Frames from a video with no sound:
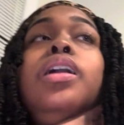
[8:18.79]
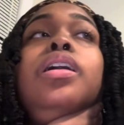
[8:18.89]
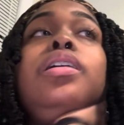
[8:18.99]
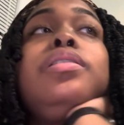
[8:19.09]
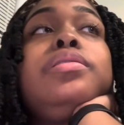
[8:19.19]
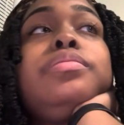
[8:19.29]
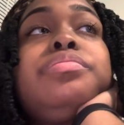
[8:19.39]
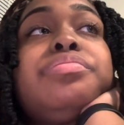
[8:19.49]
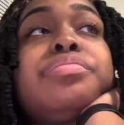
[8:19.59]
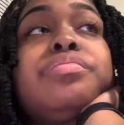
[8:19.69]
I
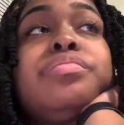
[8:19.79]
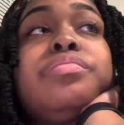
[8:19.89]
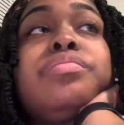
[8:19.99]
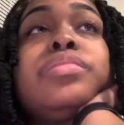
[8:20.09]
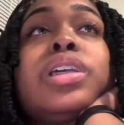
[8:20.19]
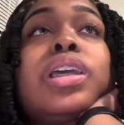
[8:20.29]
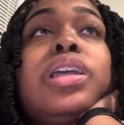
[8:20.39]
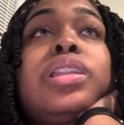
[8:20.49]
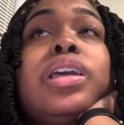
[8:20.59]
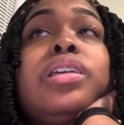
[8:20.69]

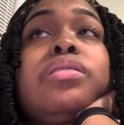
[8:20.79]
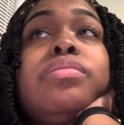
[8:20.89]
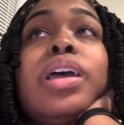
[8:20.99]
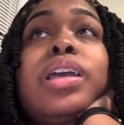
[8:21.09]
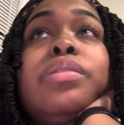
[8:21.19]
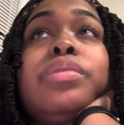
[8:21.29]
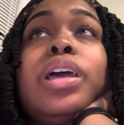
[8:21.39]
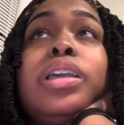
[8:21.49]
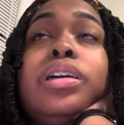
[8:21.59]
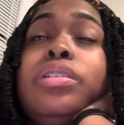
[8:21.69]
can't think. When I
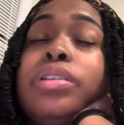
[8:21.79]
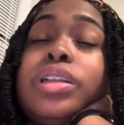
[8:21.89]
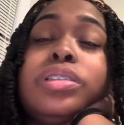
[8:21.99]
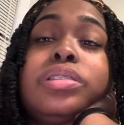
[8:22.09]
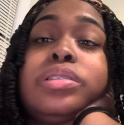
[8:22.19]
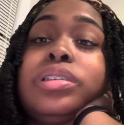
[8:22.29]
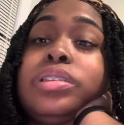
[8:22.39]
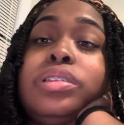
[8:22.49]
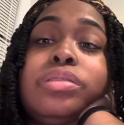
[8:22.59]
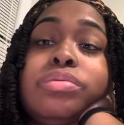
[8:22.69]
get hungry, I just get
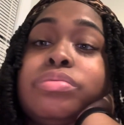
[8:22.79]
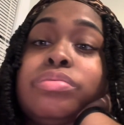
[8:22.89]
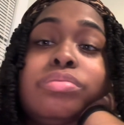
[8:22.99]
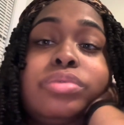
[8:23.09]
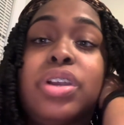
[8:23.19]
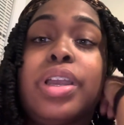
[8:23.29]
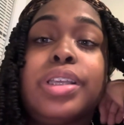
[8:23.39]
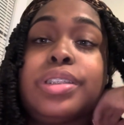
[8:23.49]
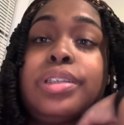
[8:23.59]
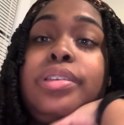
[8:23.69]
a little
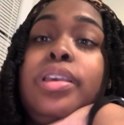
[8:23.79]
crazy.